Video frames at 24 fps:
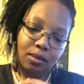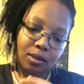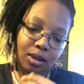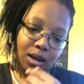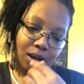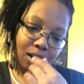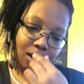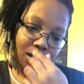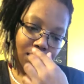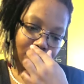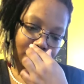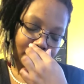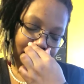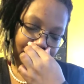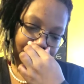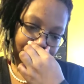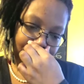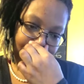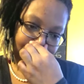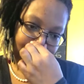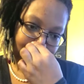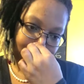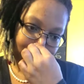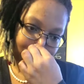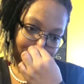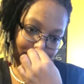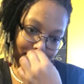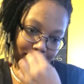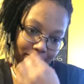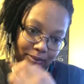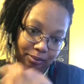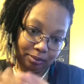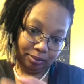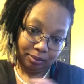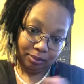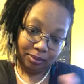Um,
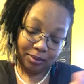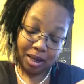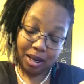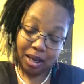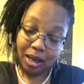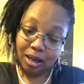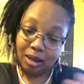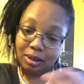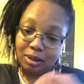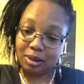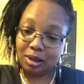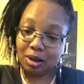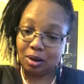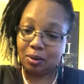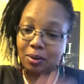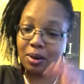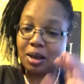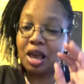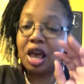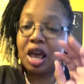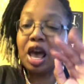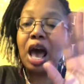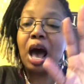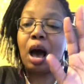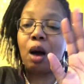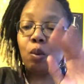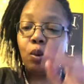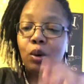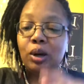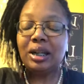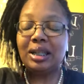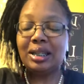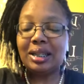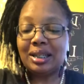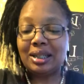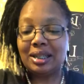yeah, so I
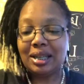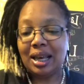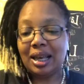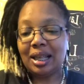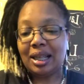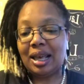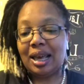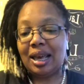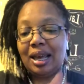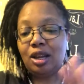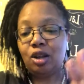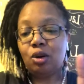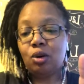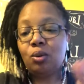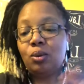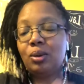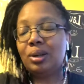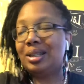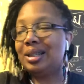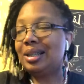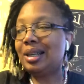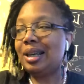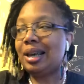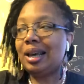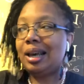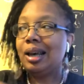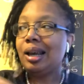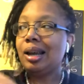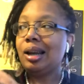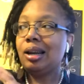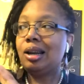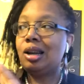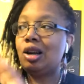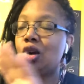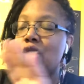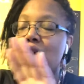wanted to say that, and Yahuwah said,
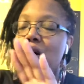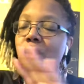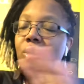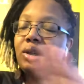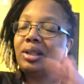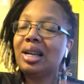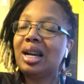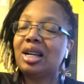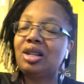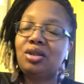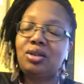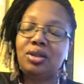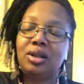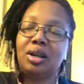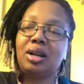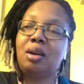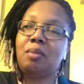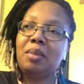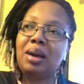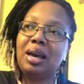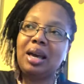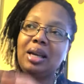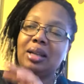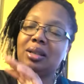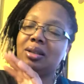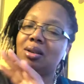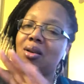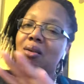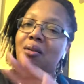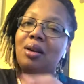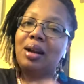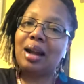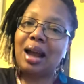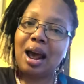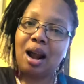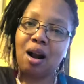the law, statutes, and commands are
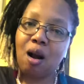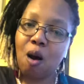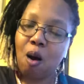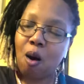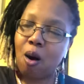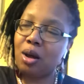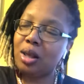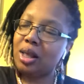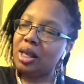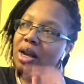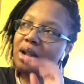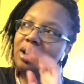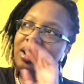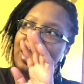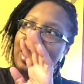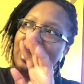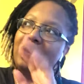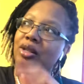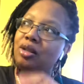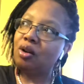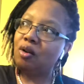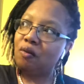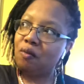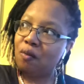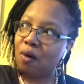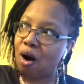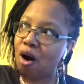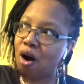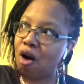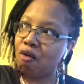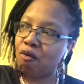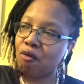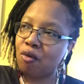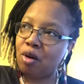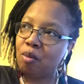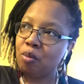not hard. They're not so far
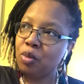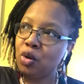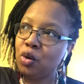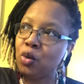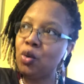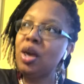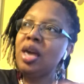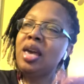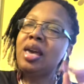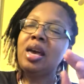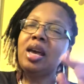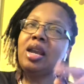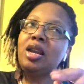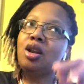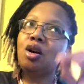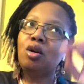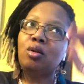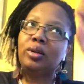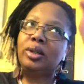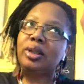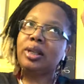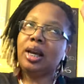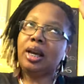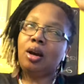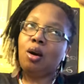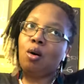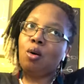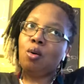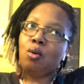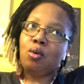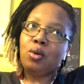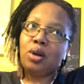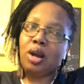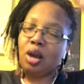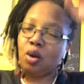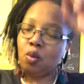from you. And don't say,
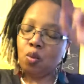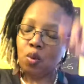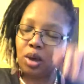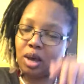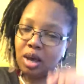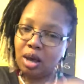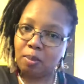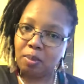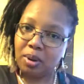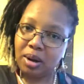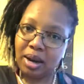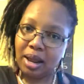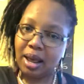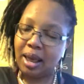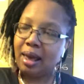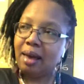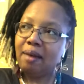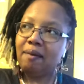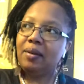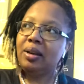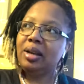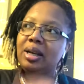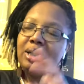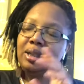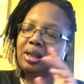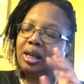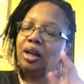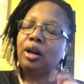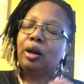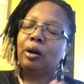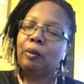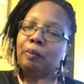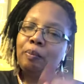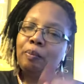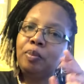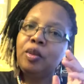oh, they way up in heaven. He said,
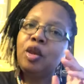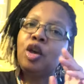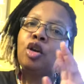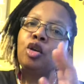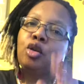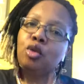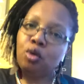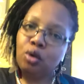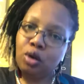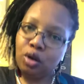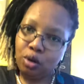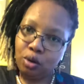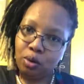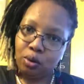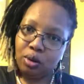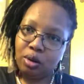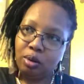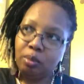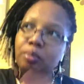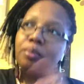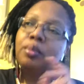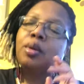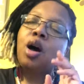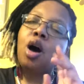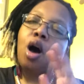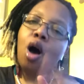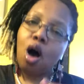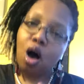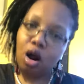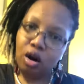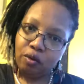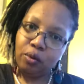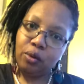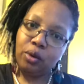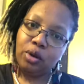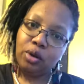no, you can do them. All
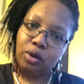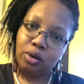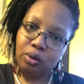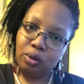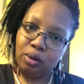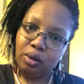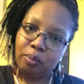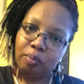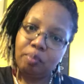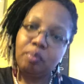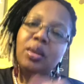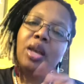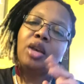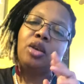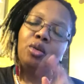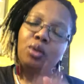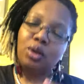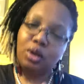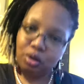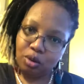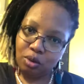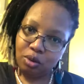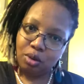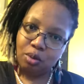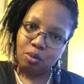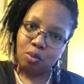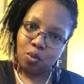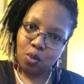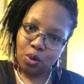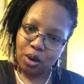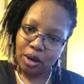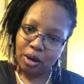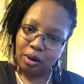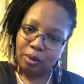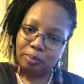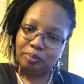of you can do them, and you can do them
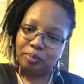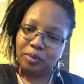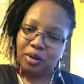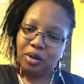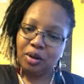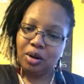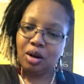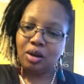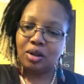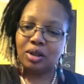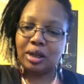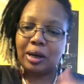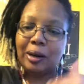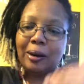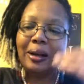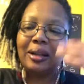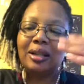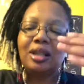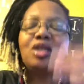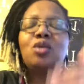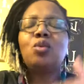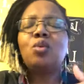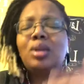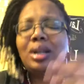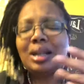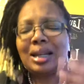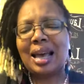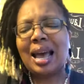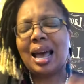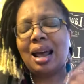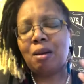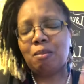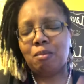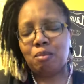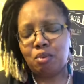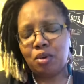well. You know, so I just want to kind
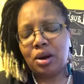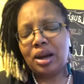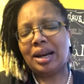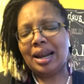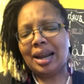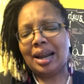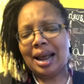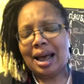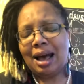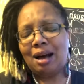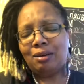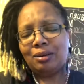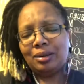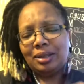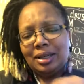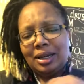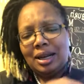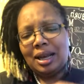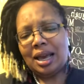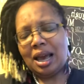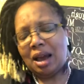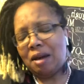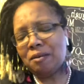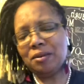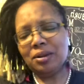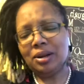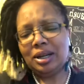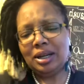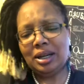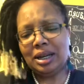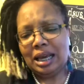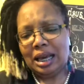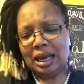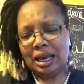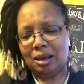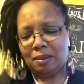of bring that out today. I really
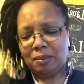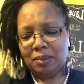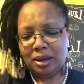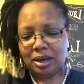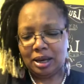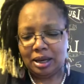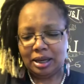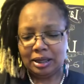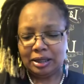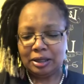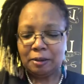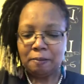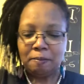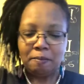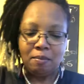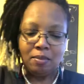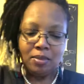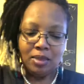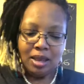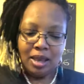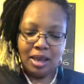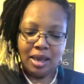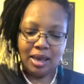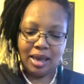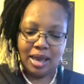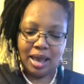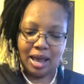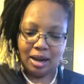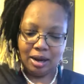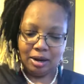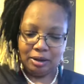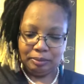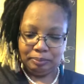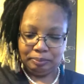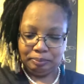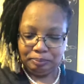did because it kind
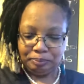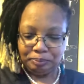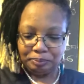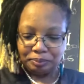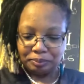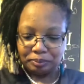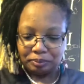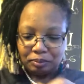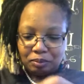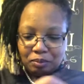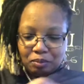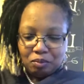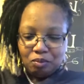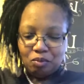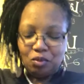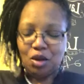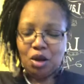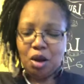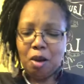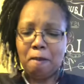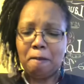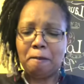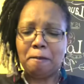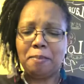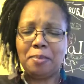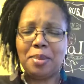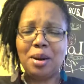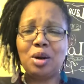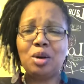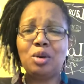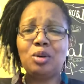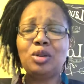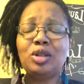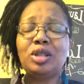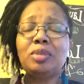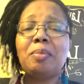of
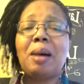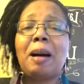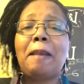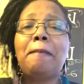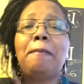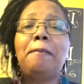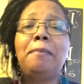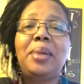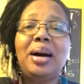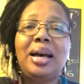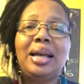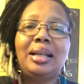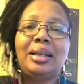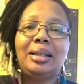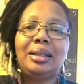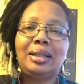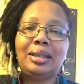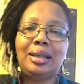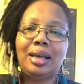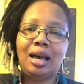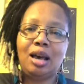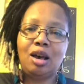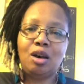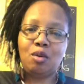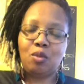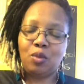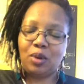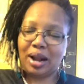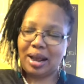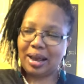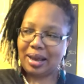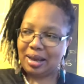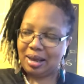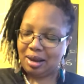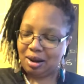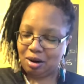burns my buttons when I
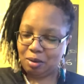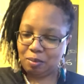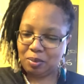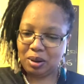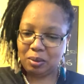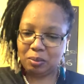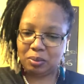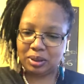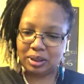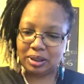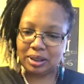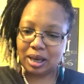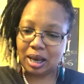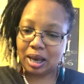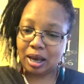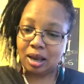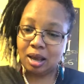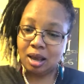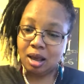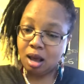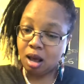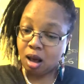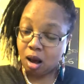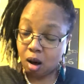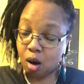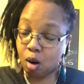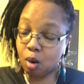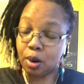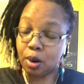hear people say, oh,